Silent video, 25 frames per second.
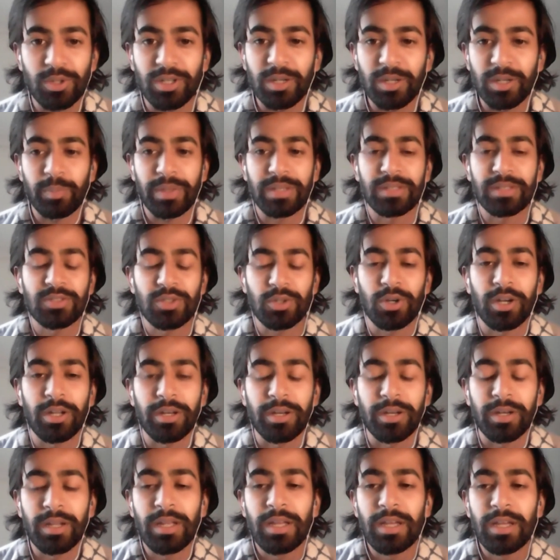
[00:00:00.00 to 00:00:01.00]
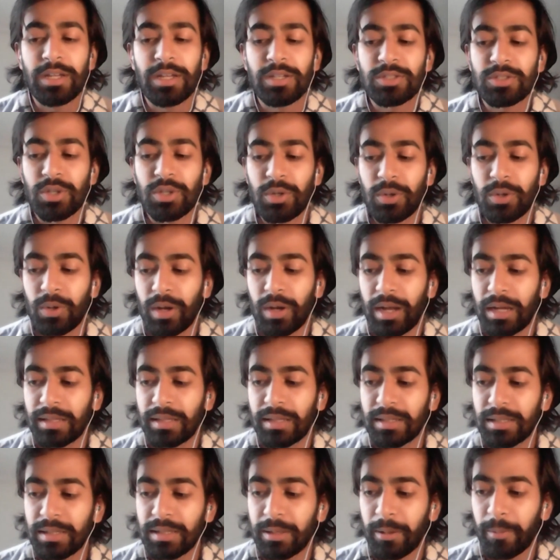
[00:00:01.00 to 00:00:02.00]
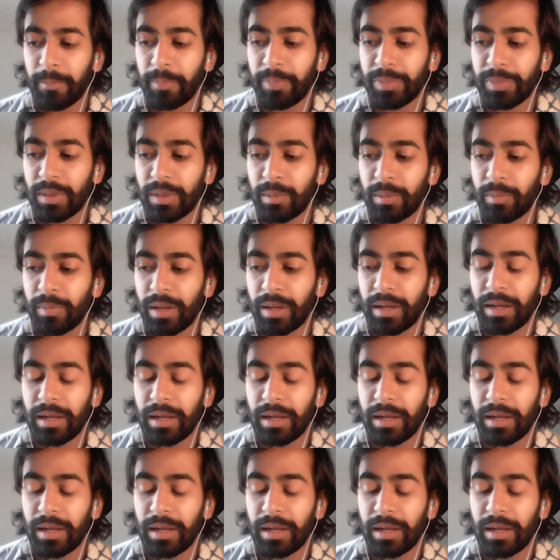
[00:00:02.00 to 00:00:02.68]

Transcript: across Europe, and so on. So I think